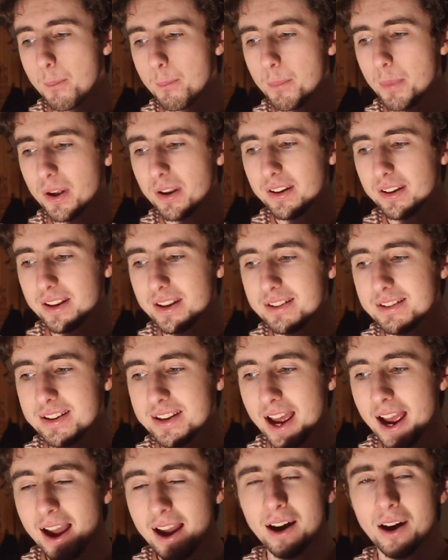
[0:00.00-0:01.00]
but
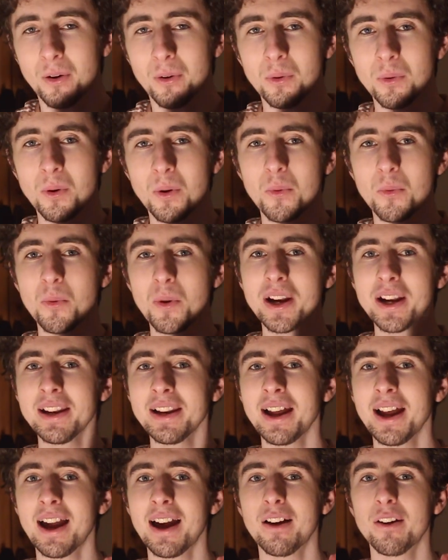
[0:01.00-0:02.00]
now we're
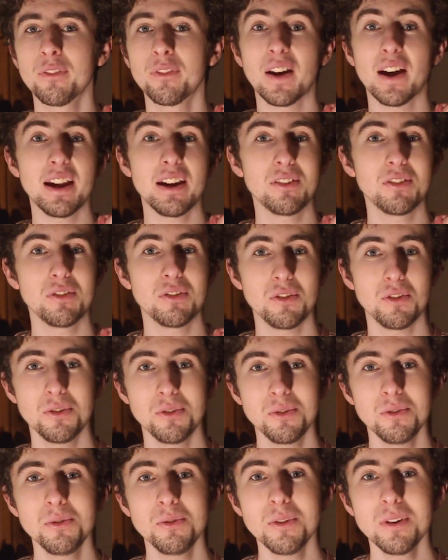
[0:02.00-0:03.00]
going to have a
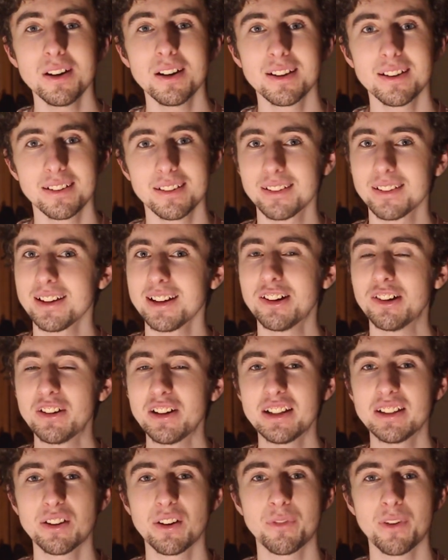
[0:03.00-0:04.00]
new
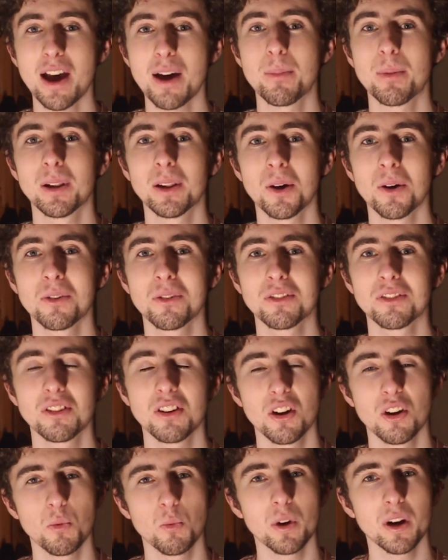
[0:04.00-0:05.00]
series of epilogues.
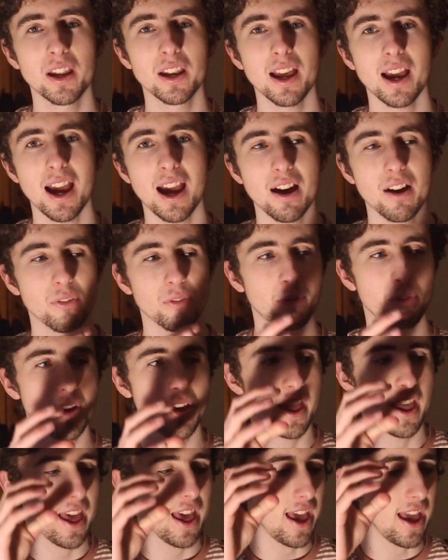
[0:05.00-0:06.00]
We're going to have
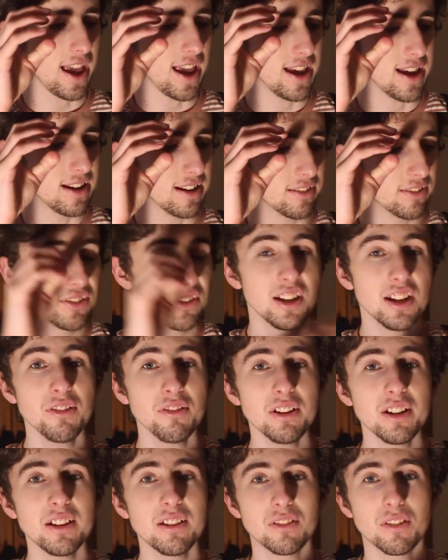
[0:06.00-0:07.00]
a
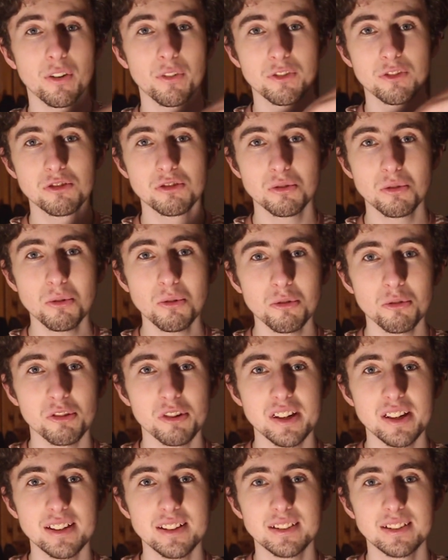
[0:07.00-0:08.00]
series of
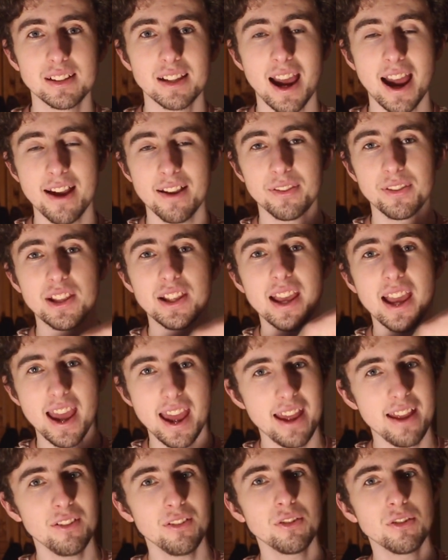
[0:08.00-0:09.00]
stories at the
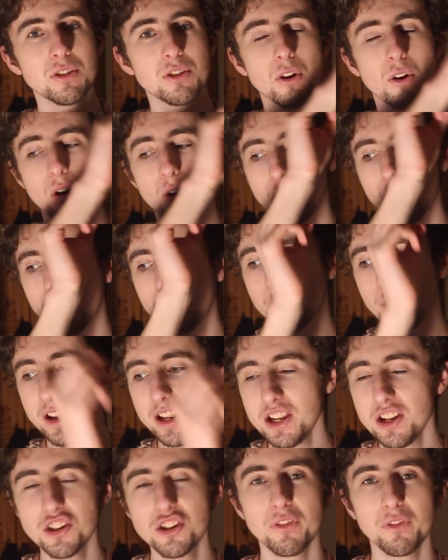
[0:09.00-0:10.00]
end of
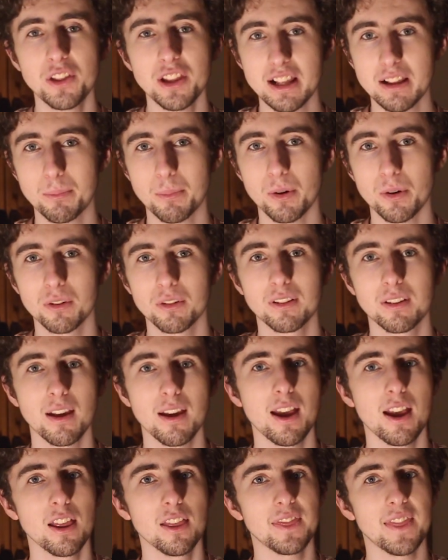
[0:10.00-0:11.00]
each of these books
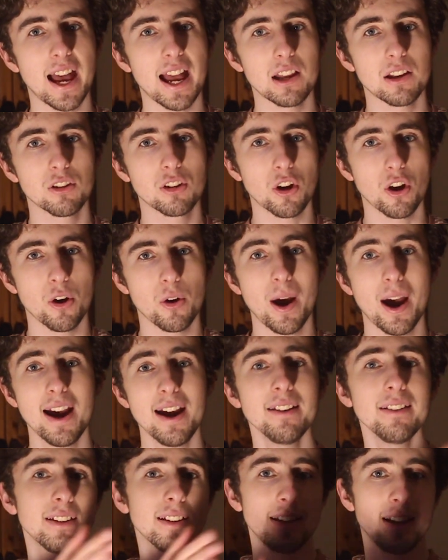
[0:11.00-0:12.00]
that go
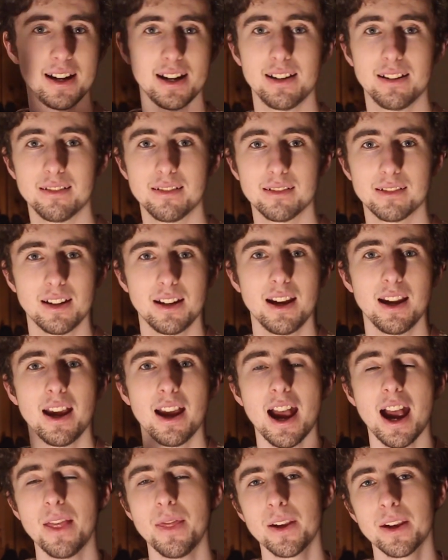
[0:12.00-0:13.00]
hand in hand
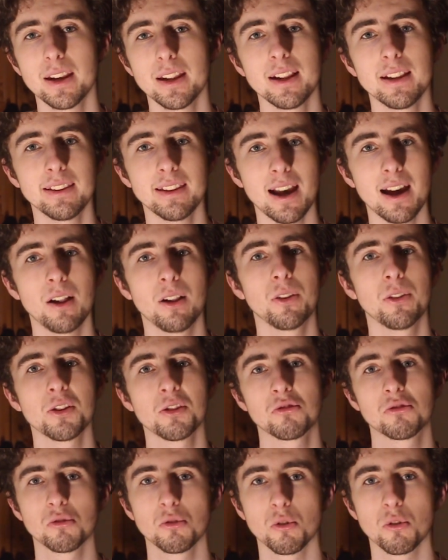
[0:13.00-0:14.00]
and they're going to tell
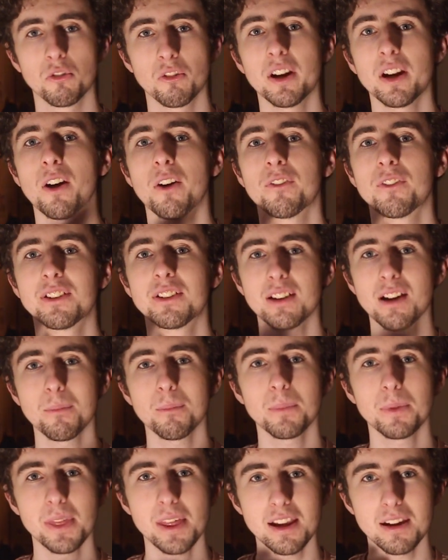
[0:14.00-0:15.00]
the story of
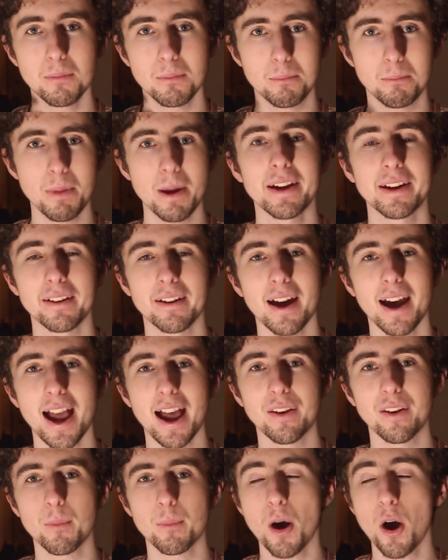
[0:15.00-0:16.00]
something bigger.
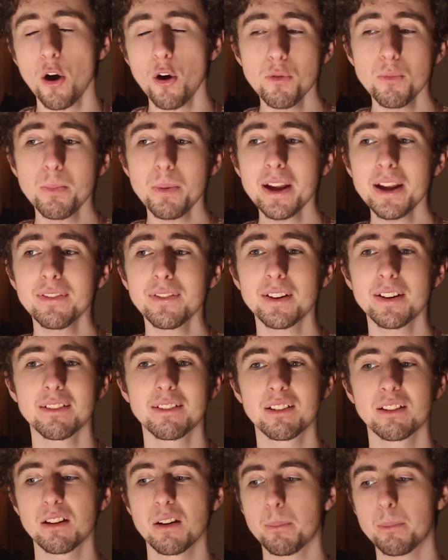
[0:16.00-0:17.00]
And I'm hoping that
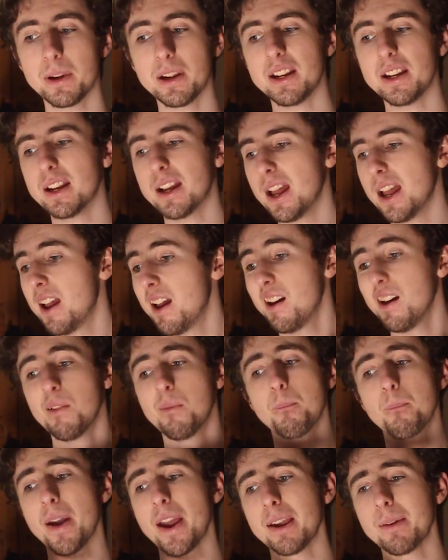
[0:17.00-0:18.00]
it's going to be
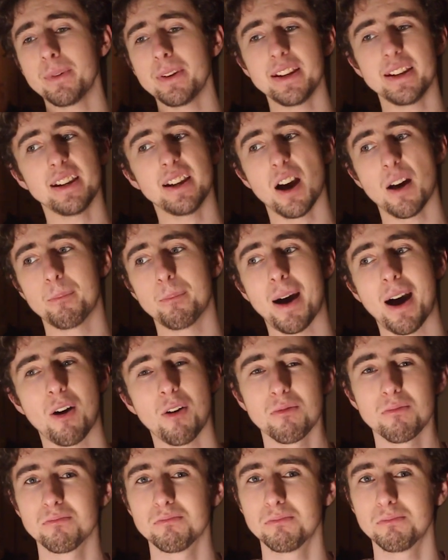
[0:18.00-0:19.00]
maybe
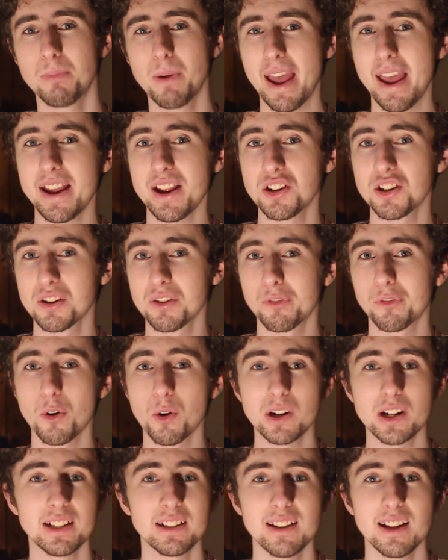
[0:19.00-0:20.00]
about Patient
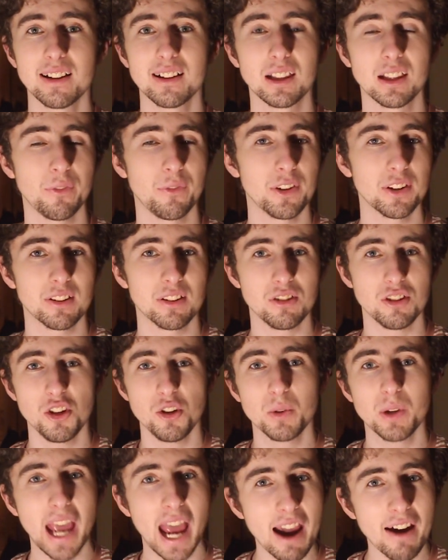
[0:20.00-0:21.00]
46 if it's a
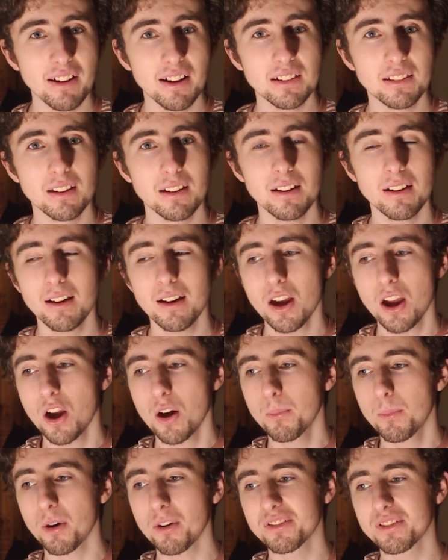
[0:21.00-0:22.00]
new character,
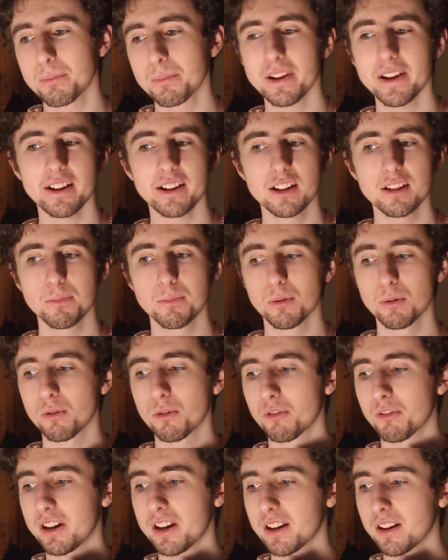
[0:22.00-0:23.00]
possibly
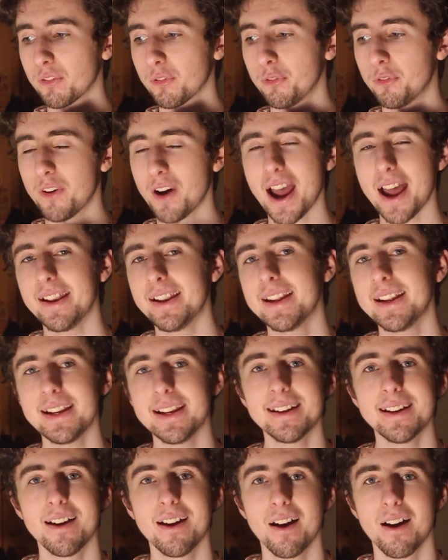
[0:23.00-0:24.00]
exploring
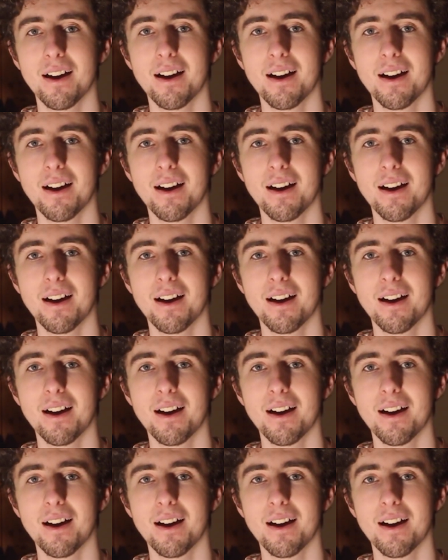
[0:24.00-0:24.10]
Vanny